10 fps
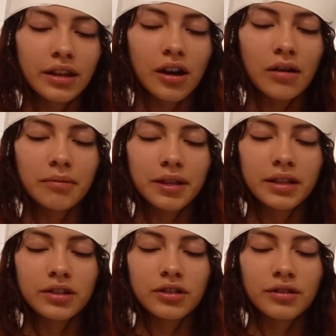the omelet
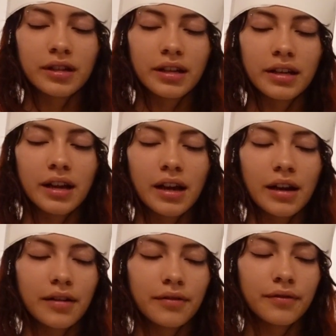and tuna in
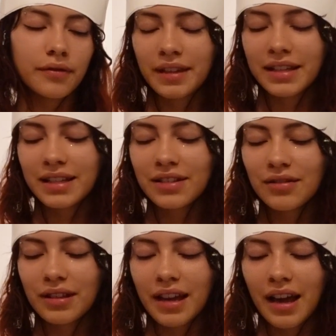half. This is
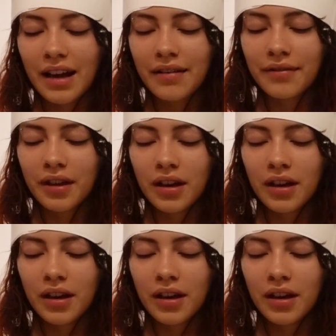only half.